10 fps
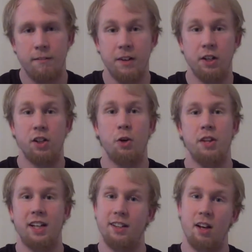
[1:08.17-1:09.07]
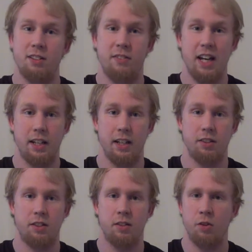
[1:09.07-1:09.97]
Fear and Loathing in Las
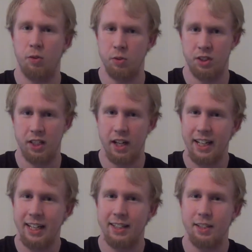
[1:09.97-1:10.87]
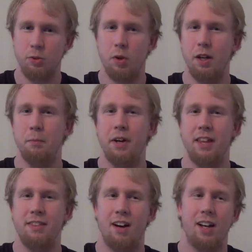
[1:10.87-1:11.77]
Vegas. Was gonna get this one, but
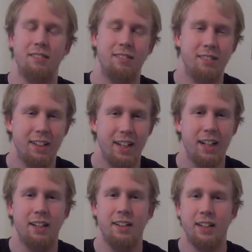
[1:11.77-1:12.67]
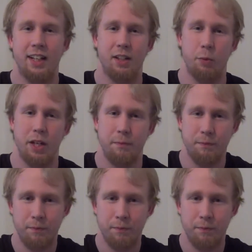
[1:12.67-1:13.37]
I thought, it can wait.